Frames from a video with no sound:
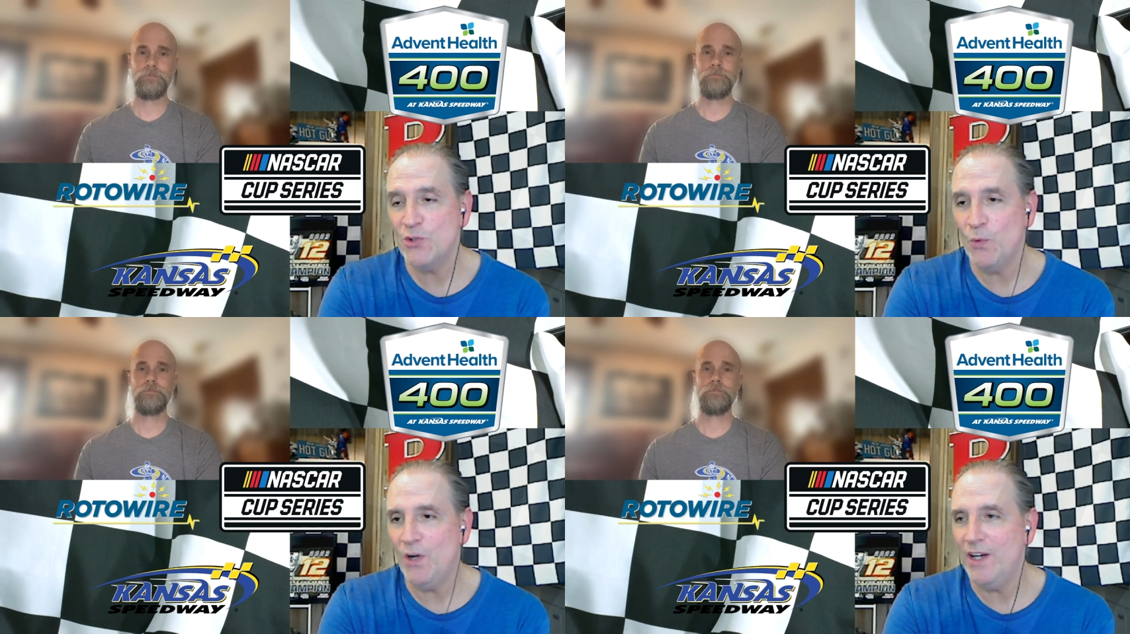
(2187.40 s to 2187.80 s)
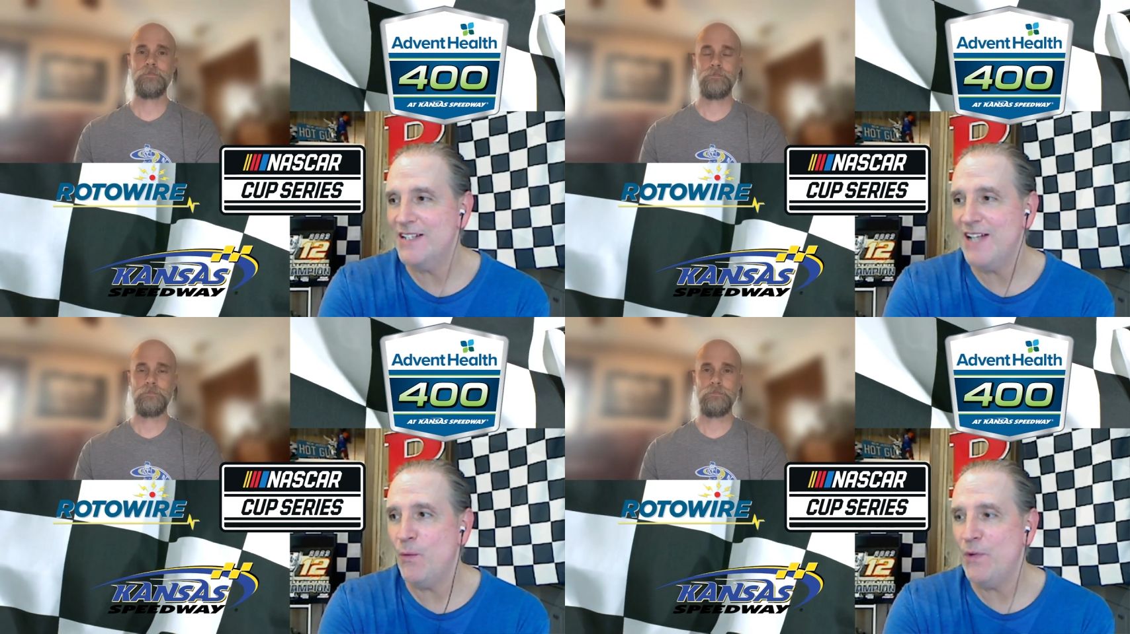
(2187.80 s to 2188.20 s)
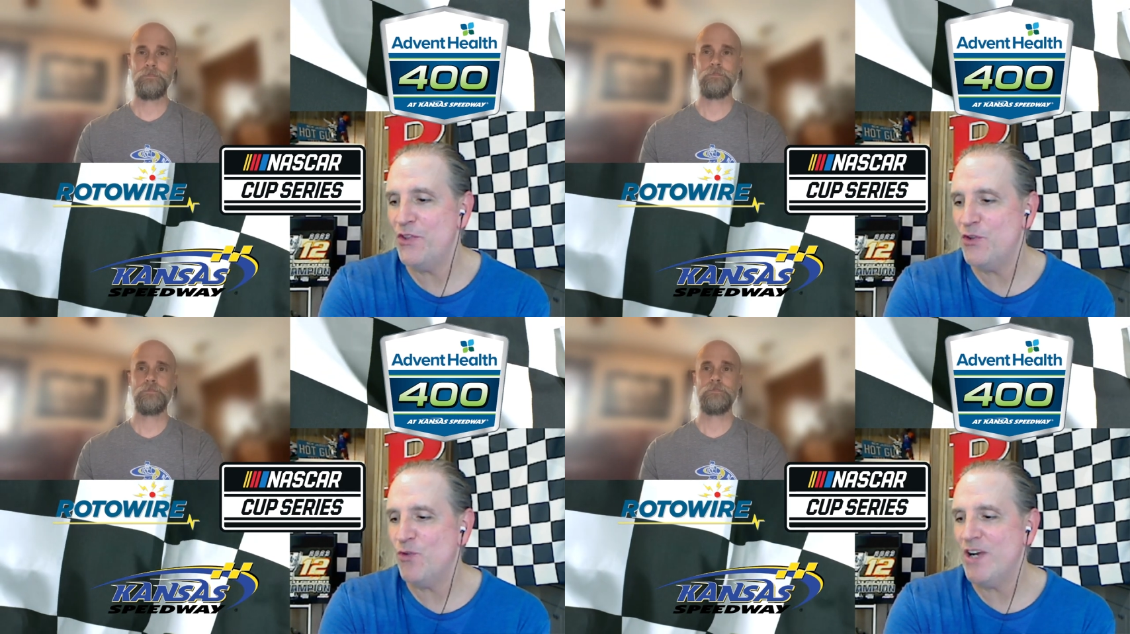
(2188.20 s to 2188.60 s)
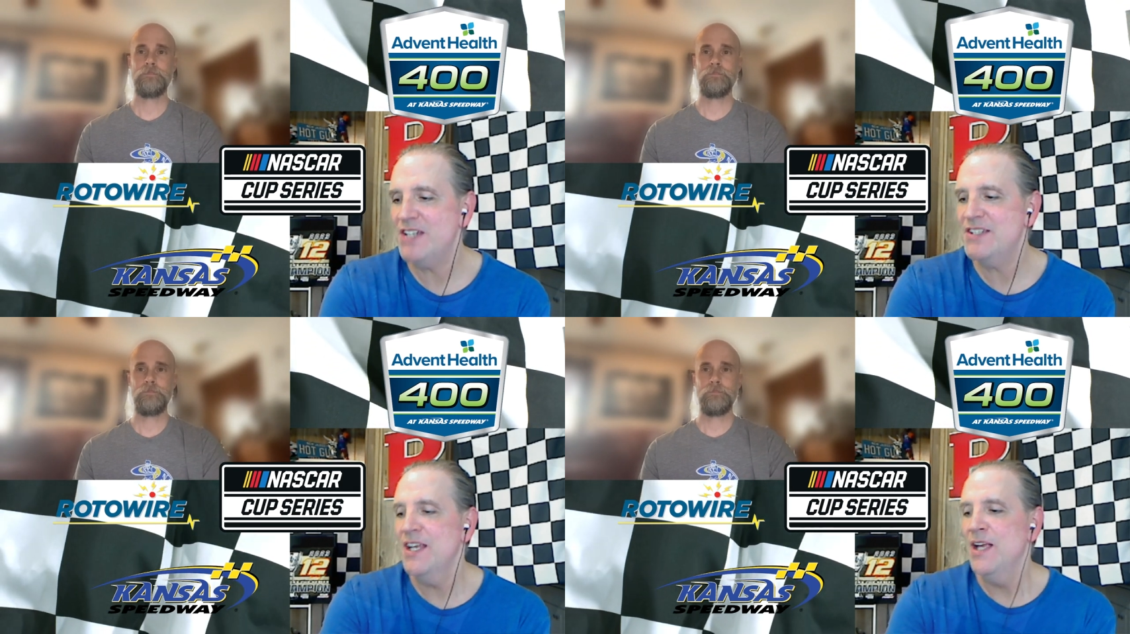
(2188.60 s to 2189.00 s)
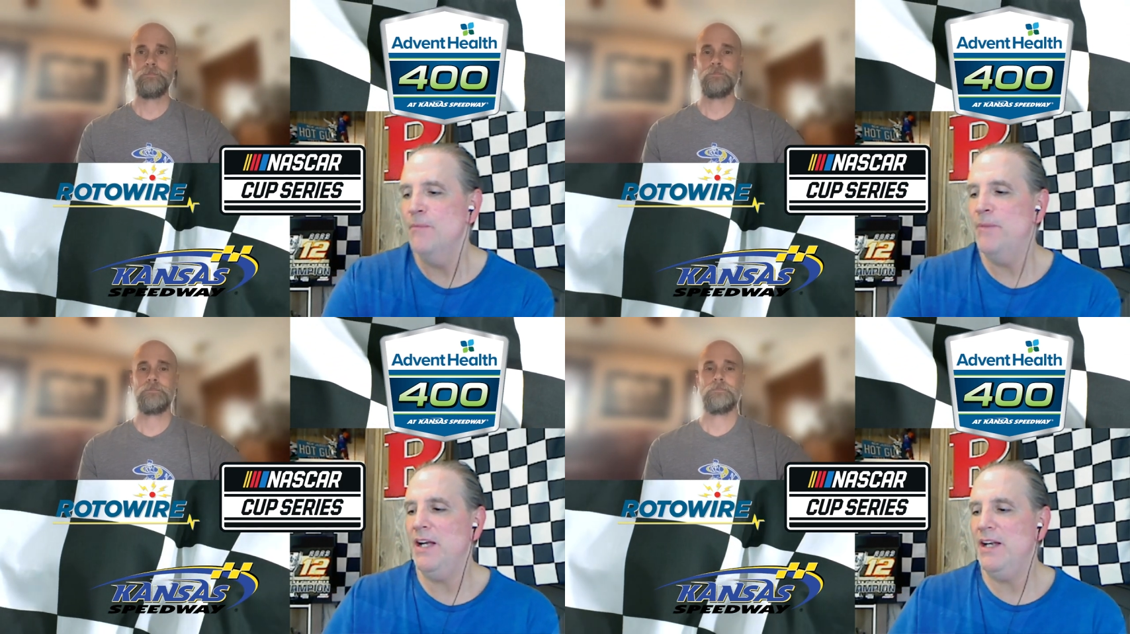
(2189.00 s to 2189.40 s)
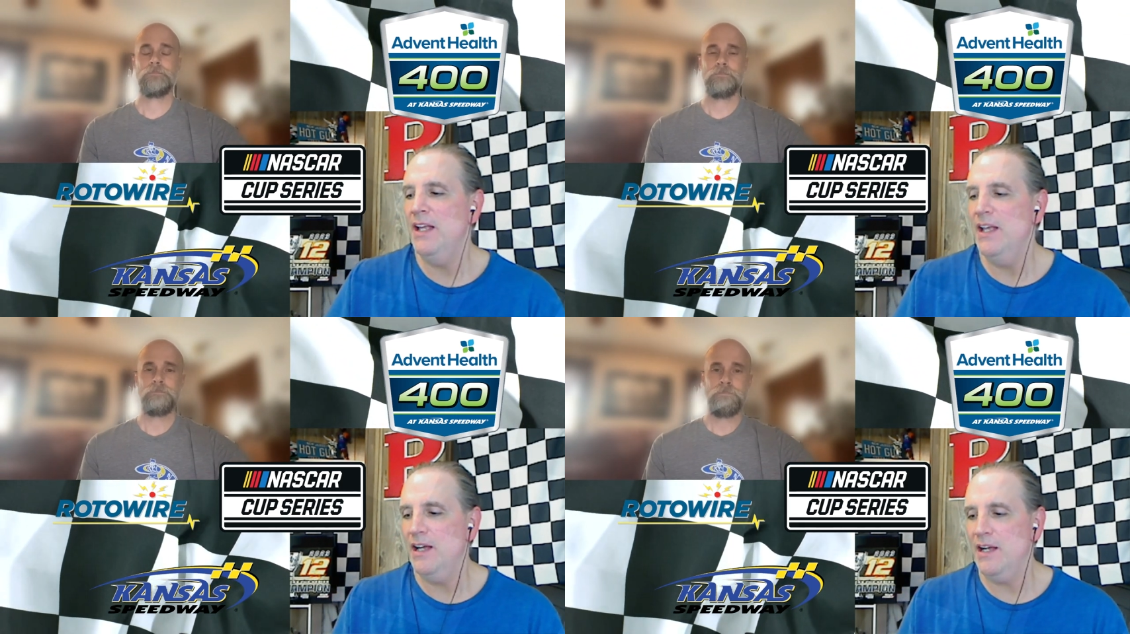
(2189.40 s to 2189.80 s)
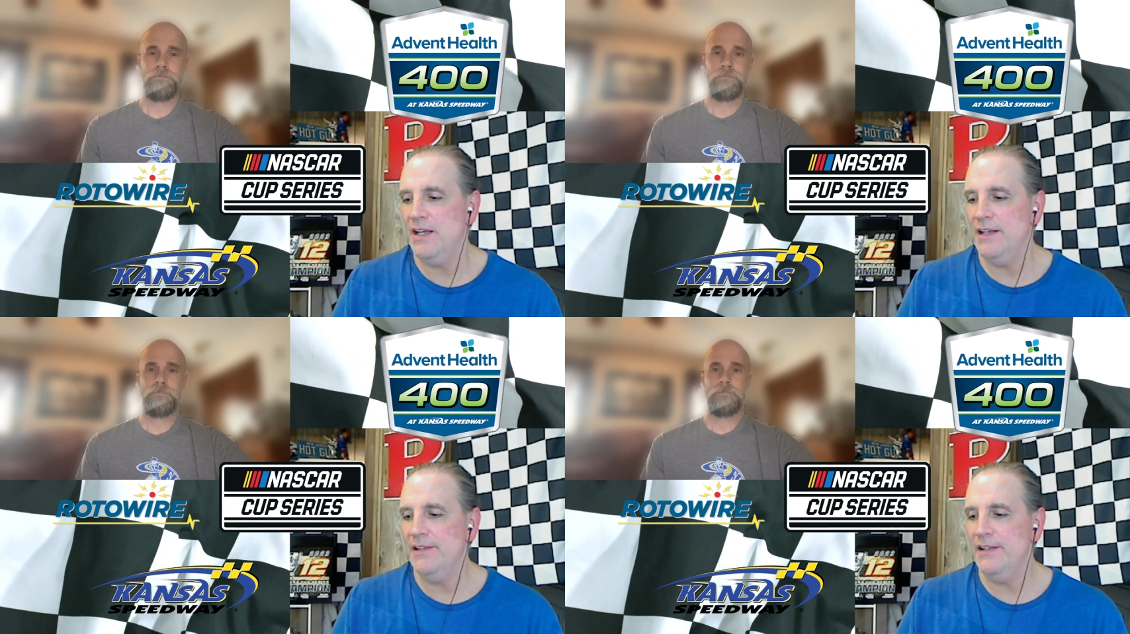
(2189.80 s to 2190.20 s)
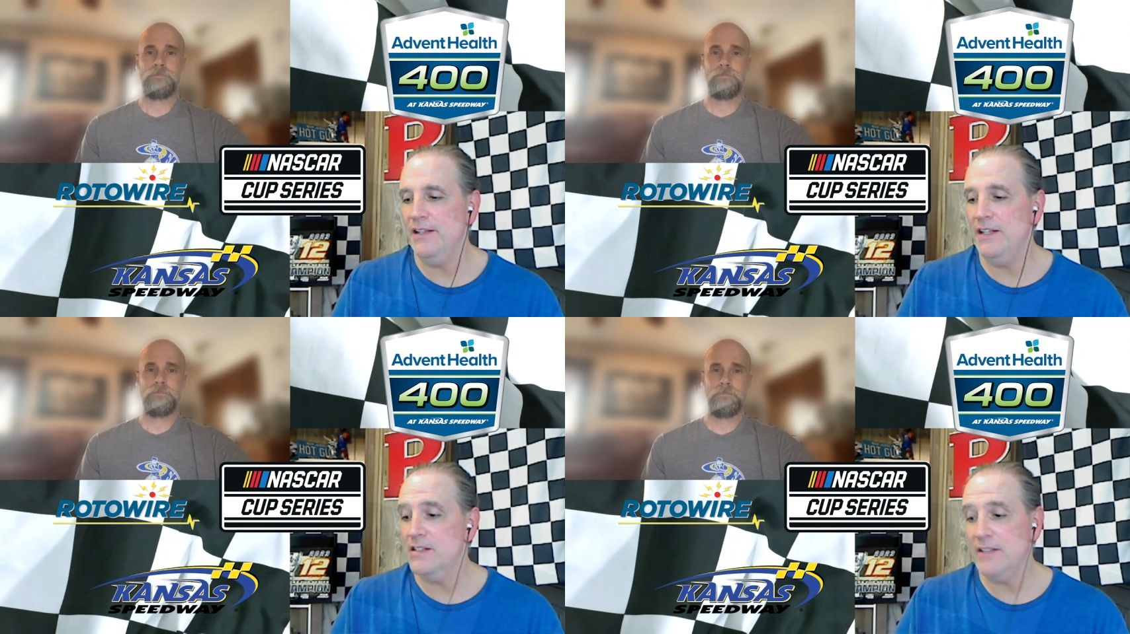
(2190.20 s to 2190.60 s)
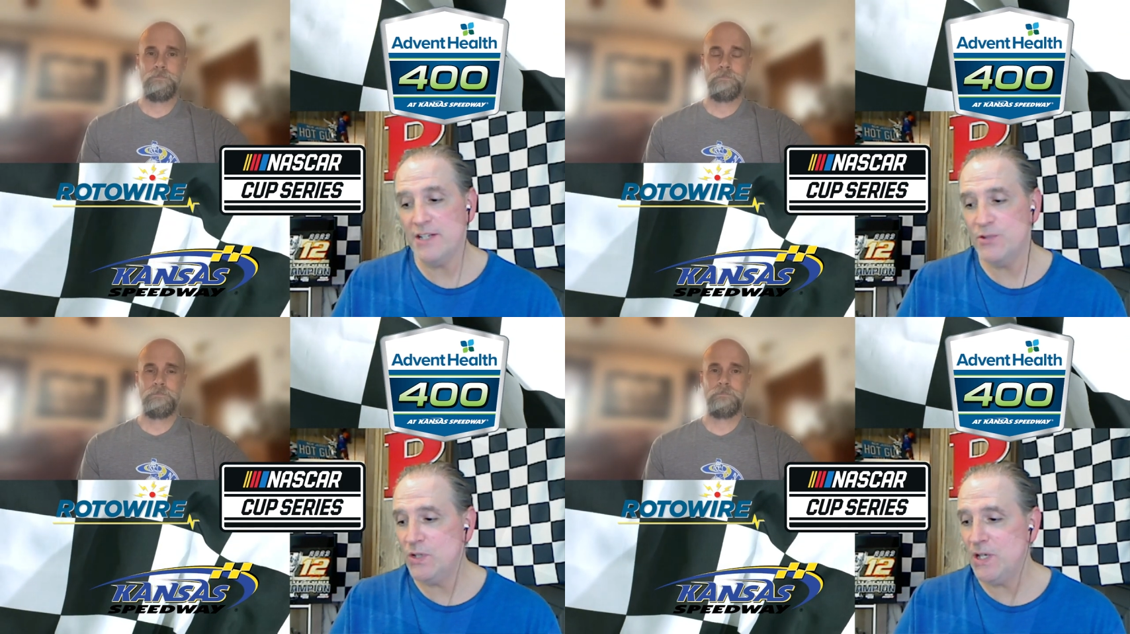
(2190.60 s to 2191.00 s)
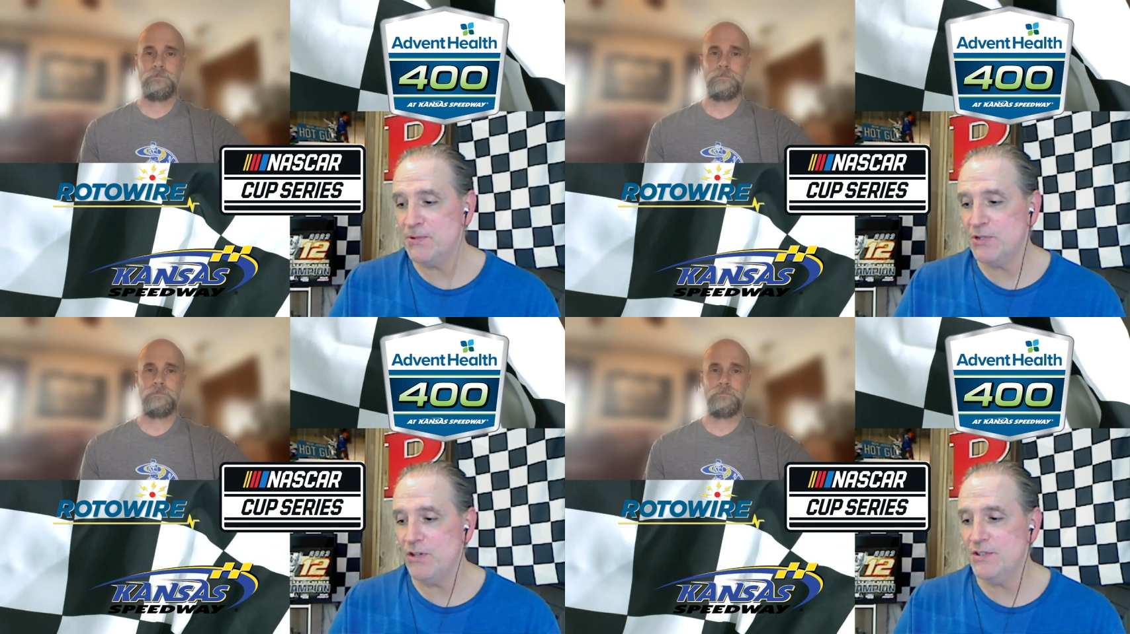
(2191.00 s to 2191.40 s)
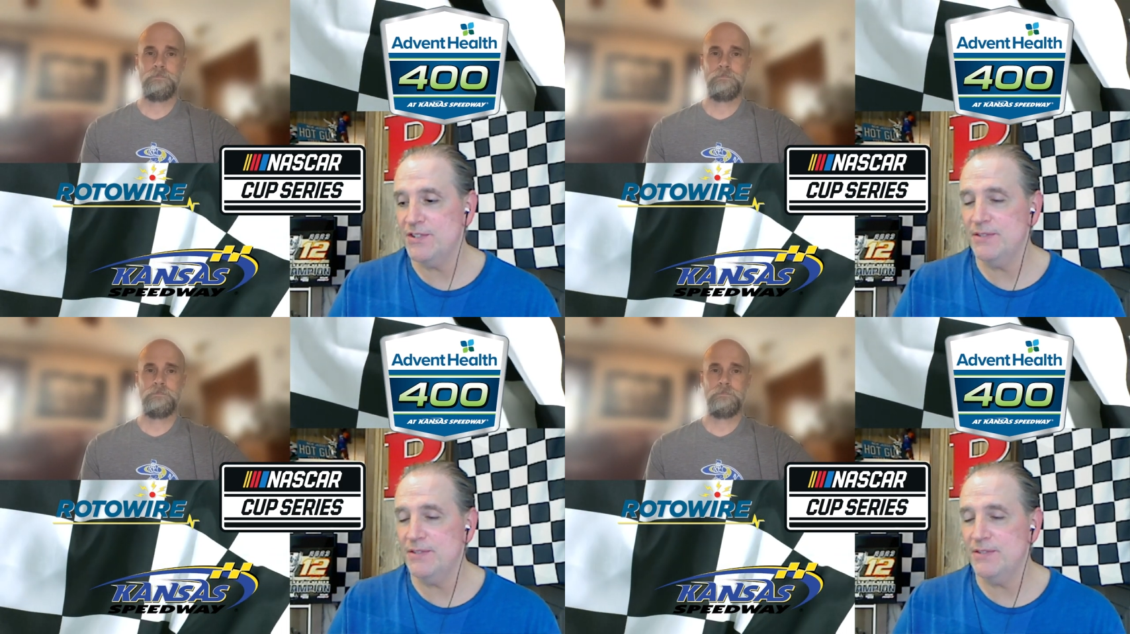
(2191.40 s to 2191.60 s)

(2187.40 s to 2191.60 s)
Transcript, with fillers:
Speaker 1: to 1. He's not winning the race, but uh, in his last two cup starts,